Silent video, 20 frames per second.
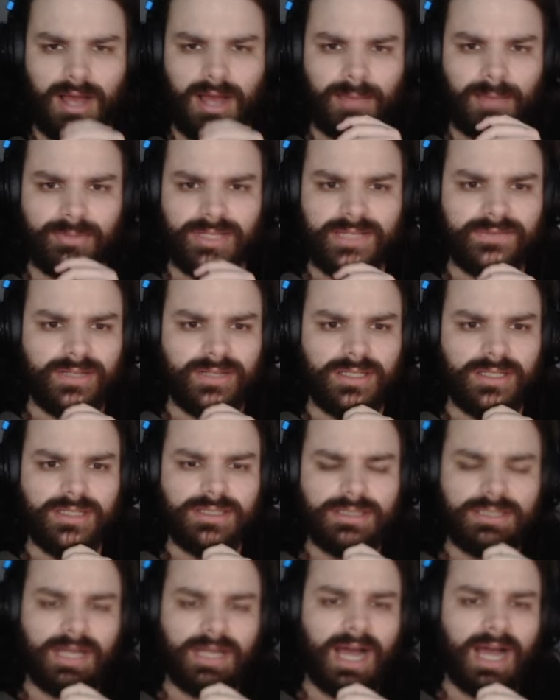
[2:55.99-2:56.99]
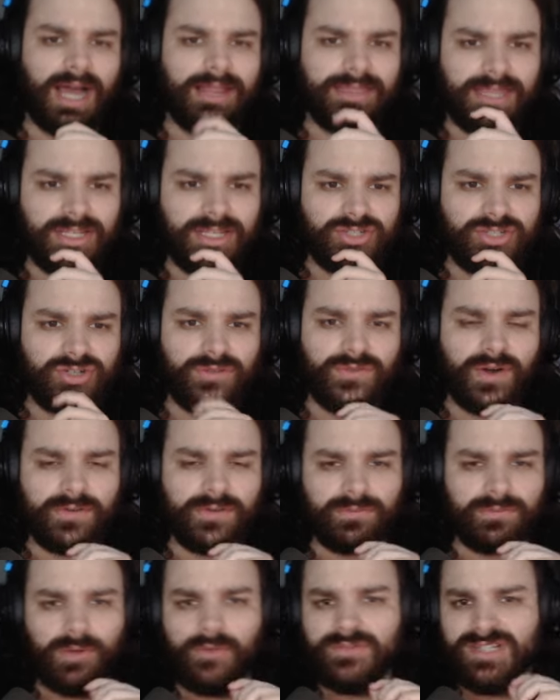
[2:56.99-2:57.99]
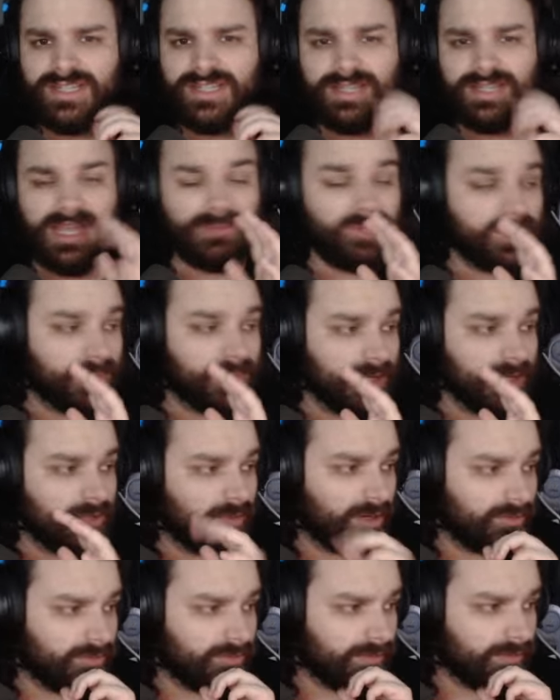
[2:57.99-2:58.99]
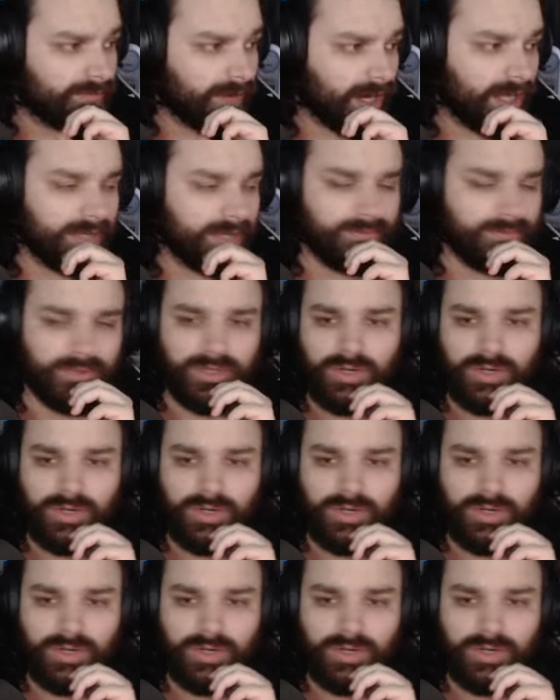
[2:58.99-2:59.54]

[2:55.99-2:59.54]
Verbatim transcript: I believe it. I think so far from what we've seen, the game looks pretty well refined.